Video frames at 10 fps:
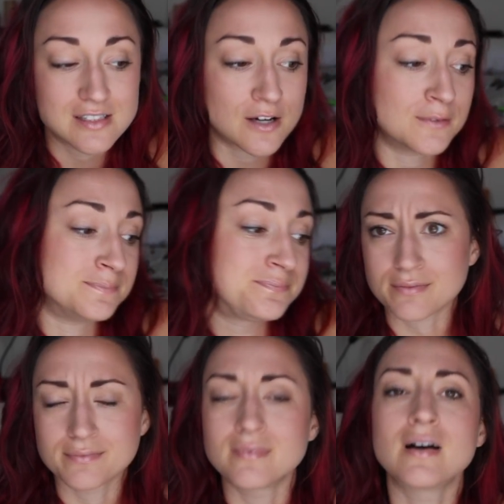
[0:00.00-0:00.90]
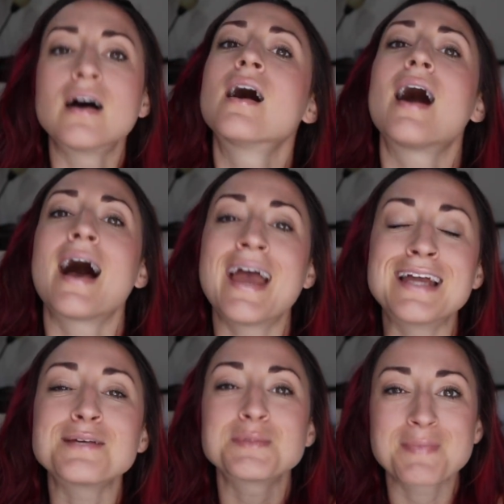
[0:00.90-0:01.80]
So I
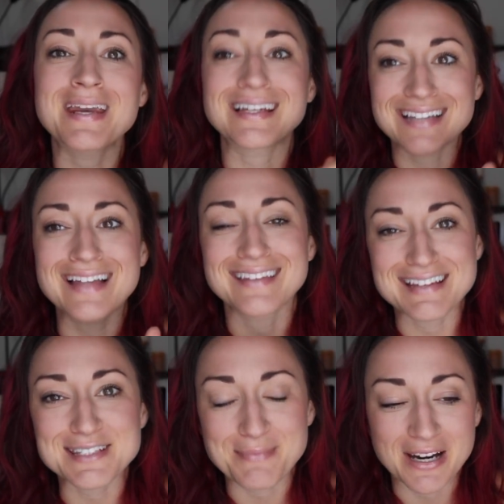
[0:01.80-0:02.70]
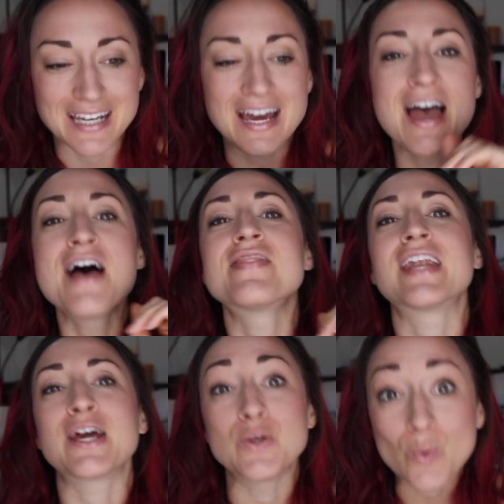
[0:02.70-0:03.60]
end up spending a lot less money
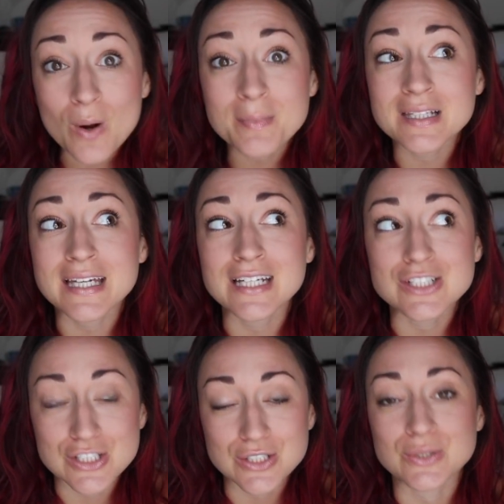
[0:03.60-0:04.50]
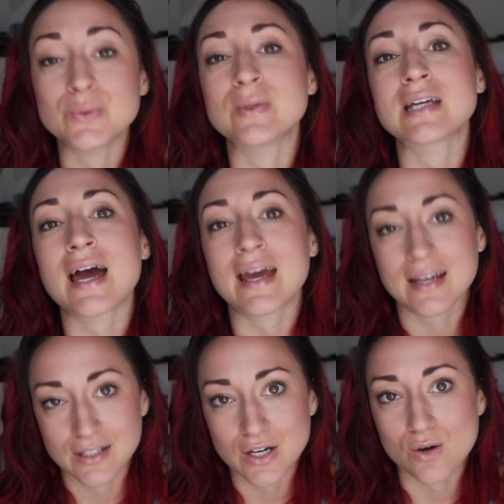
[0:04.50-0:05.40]
than I normally do when I
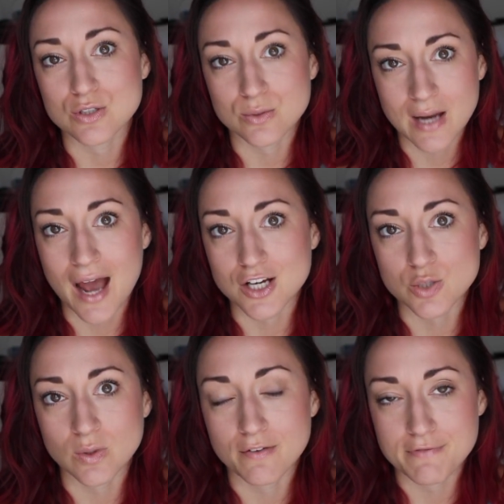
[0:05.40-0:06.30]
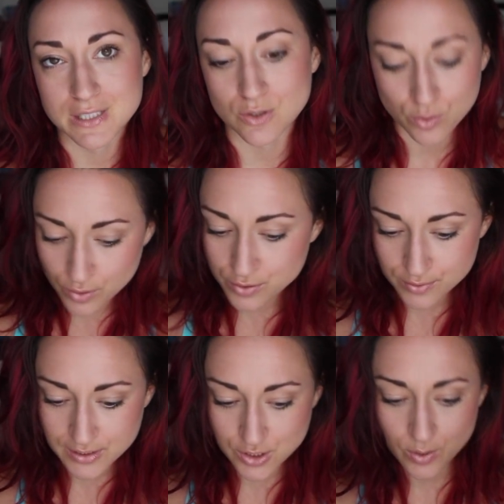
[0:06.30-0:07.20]
go to an actual physical
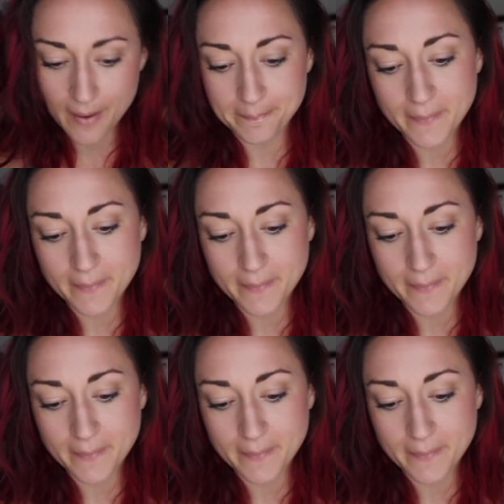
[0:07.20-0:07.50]
grocery store.